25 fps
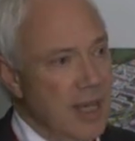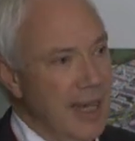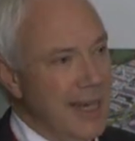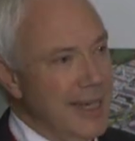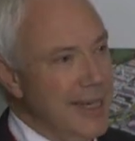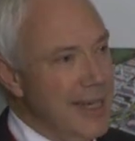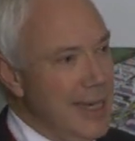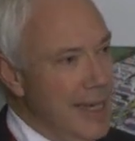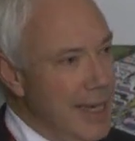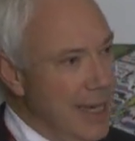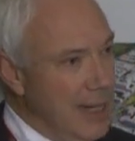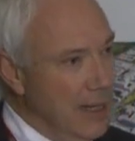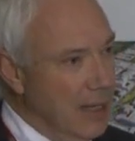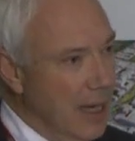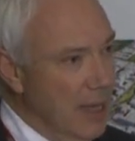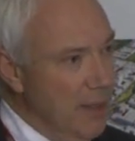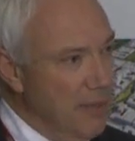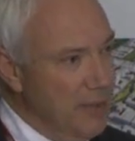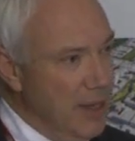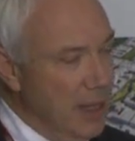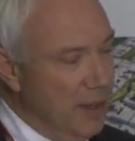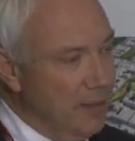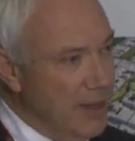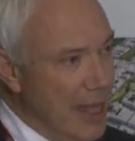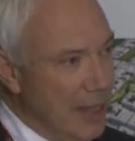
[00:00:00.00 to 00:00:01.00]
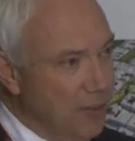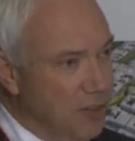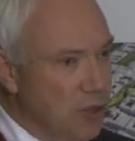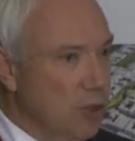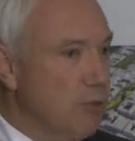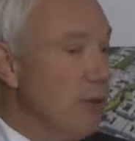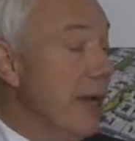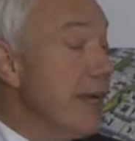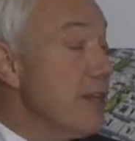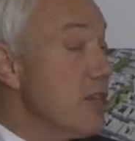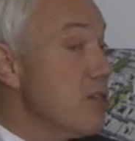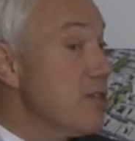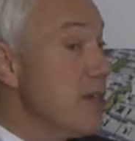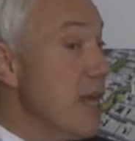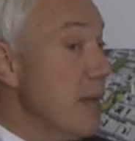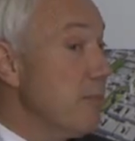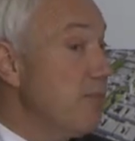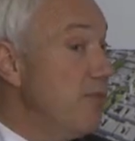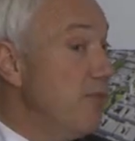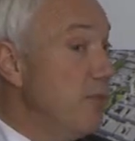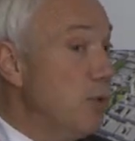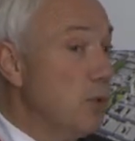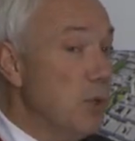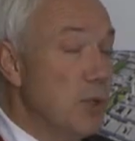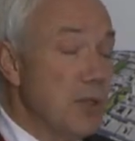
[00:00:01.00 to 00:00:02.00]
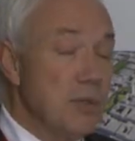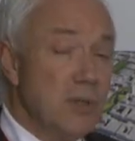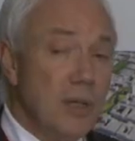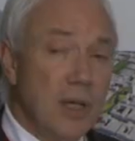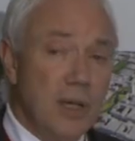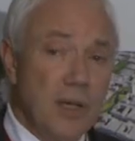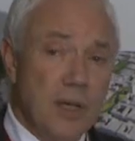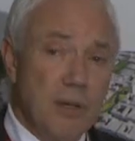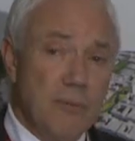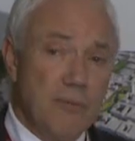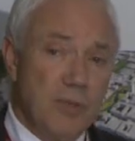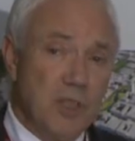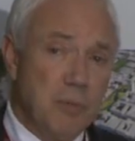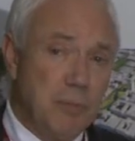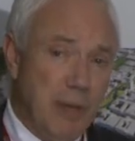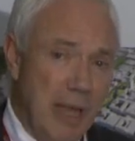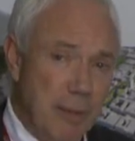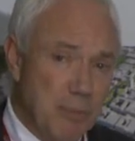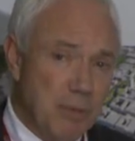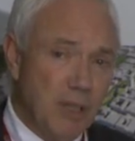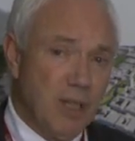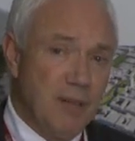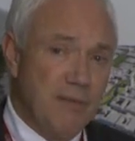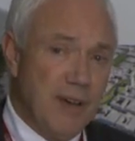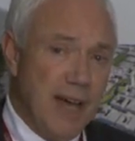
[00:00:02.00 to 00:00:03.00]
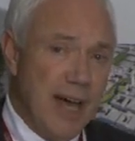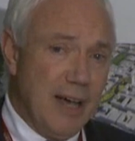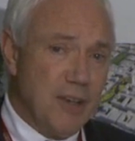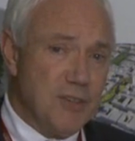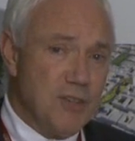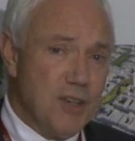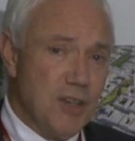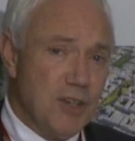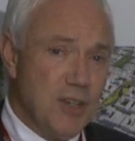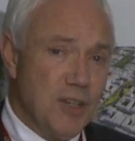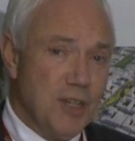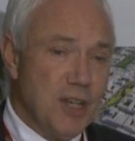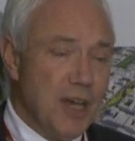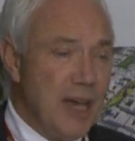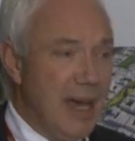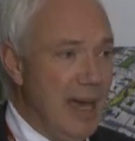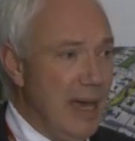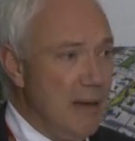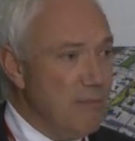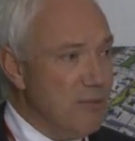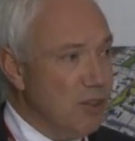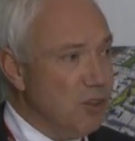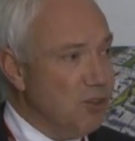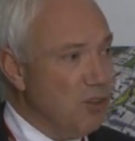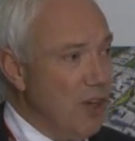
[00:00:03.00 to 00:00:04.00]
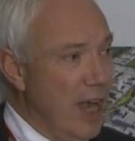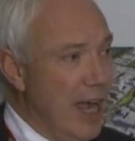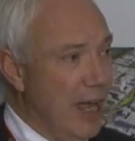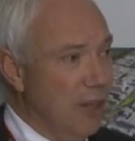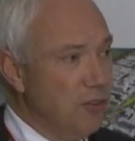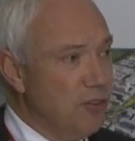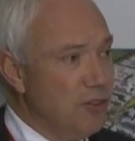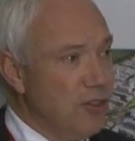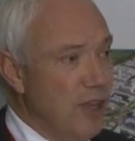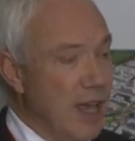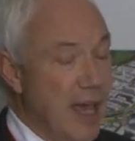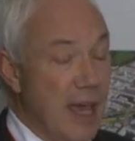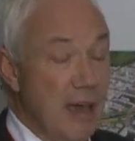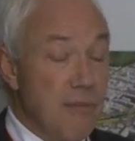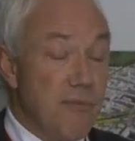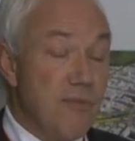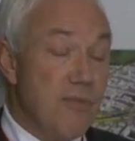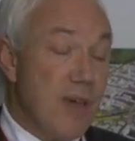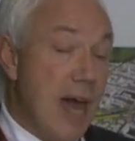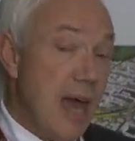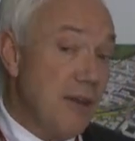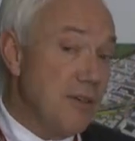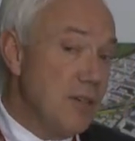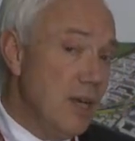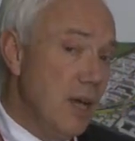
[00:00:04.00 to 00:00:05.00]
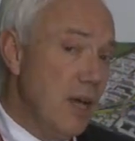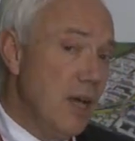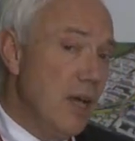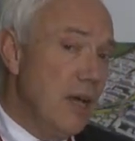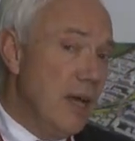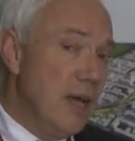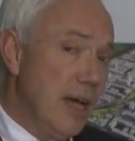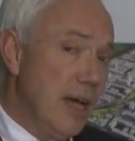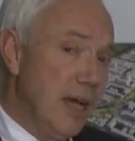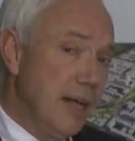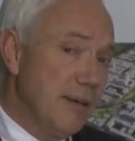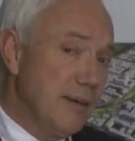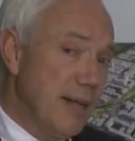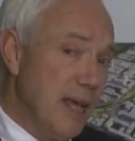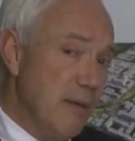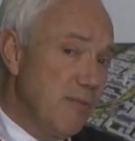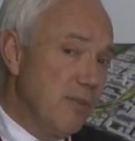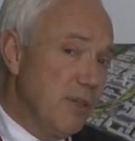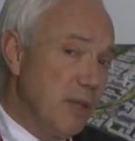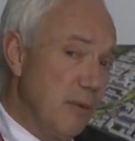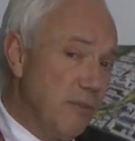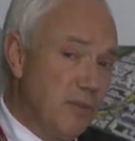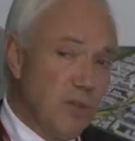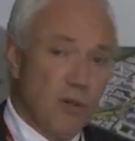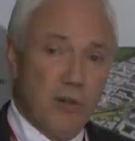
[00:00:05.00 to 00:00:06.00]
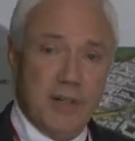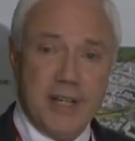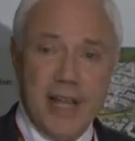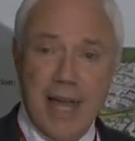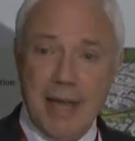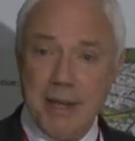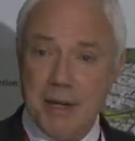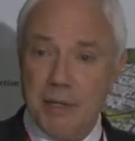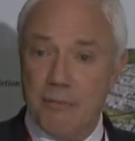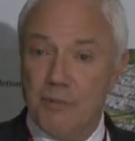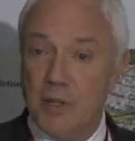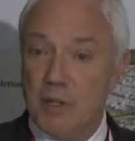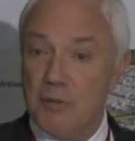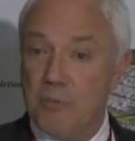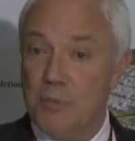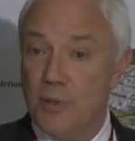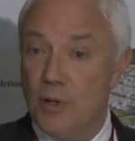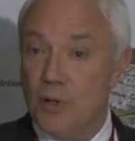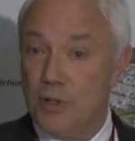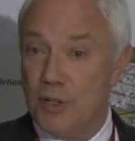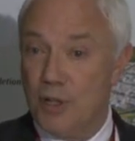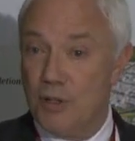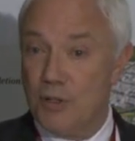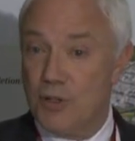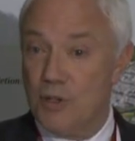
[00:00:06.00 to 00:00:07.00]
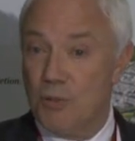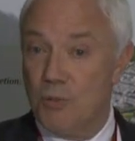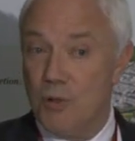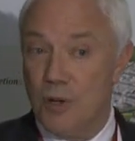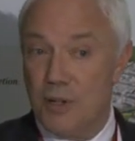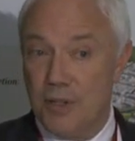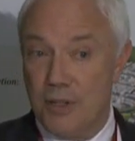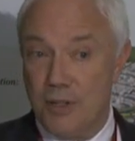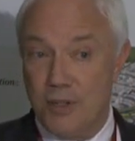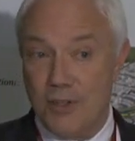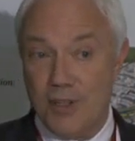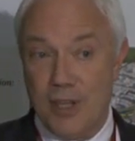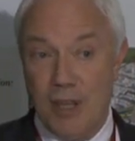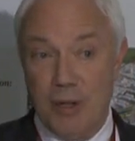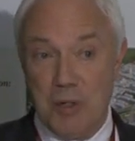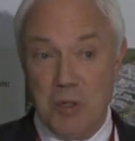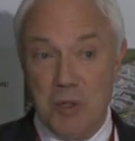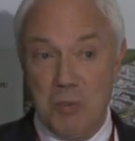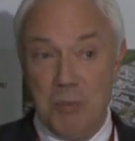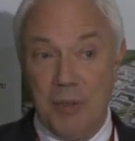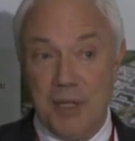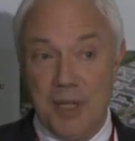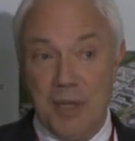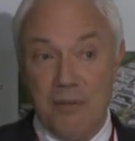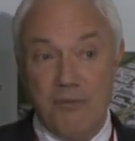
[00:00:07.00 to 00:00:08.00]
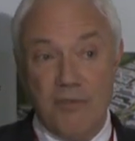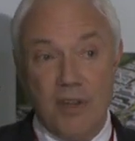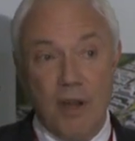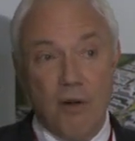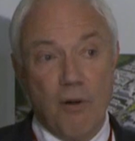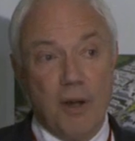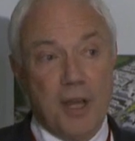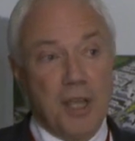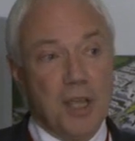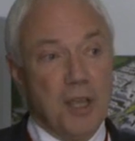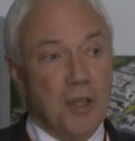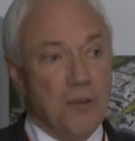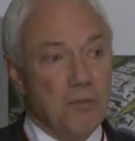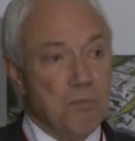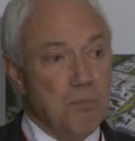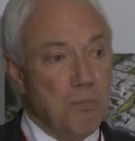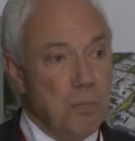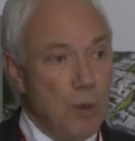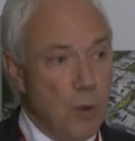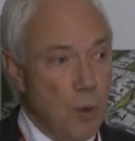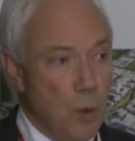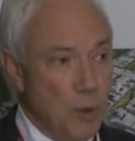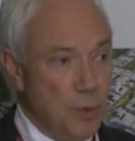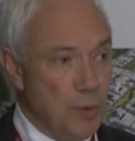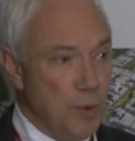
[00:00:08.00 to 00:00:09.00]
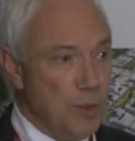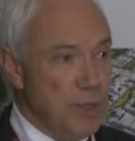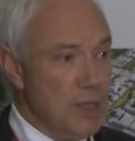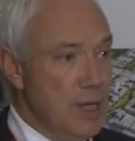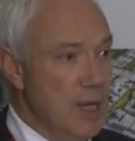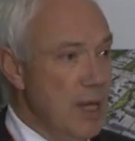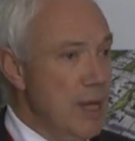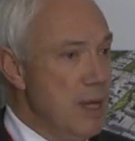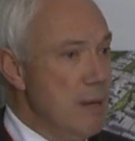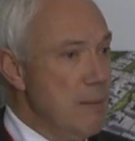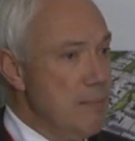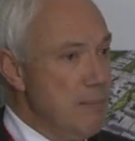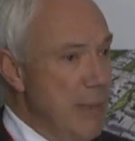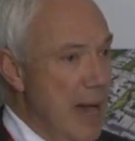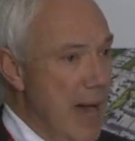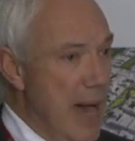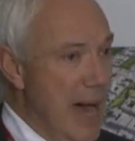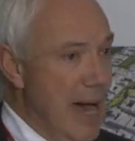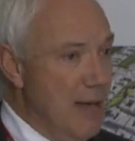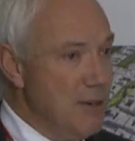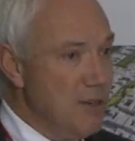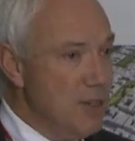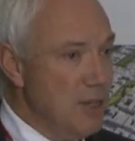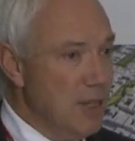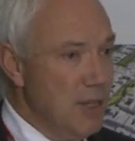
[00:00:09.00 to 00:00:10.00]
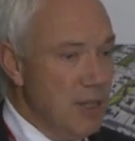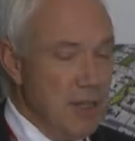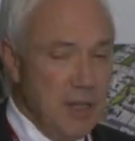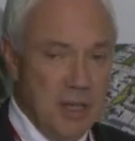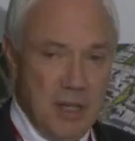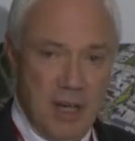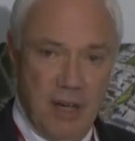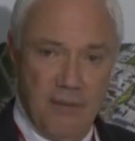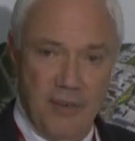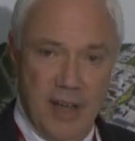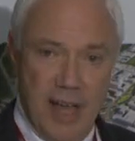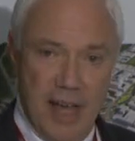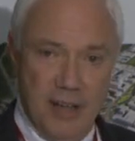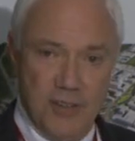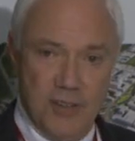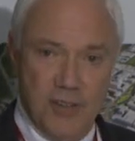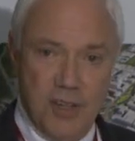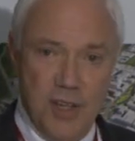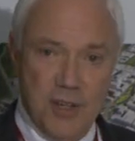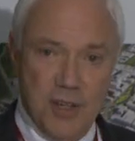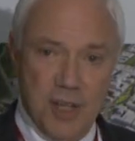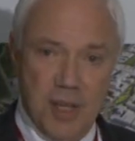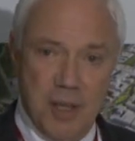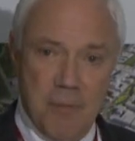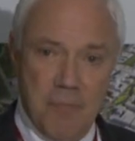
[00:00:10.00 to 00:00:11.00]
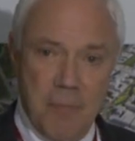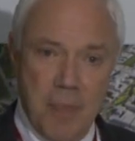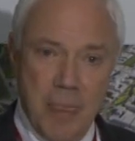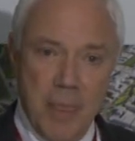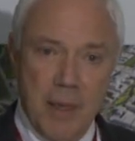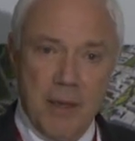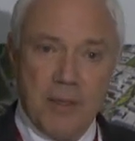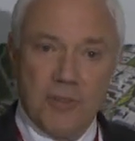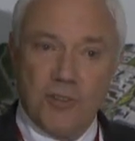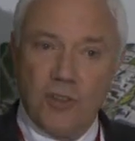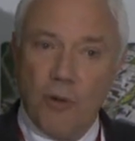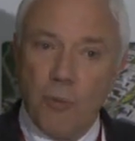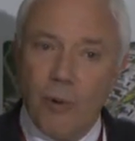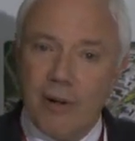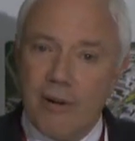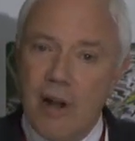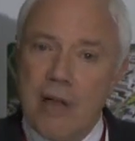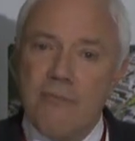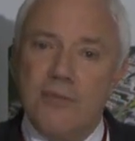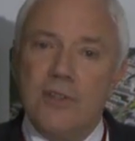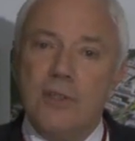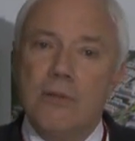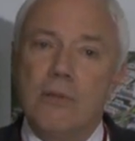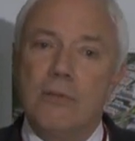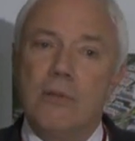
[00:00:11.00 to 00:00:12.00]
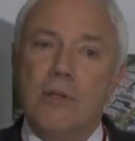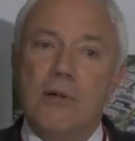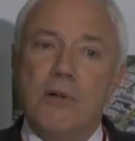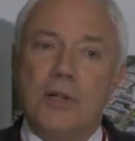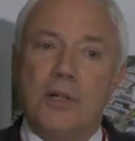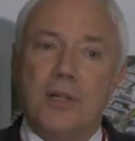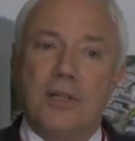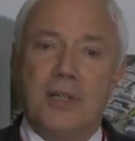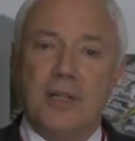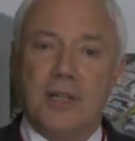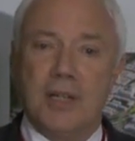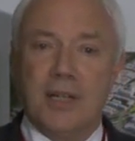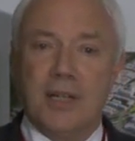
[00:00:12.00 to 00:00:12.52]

Again, I think that's a great step forward for the people of our city to have a chance to have that level of creative input into what is going to be a very important part of our city. So wherever you look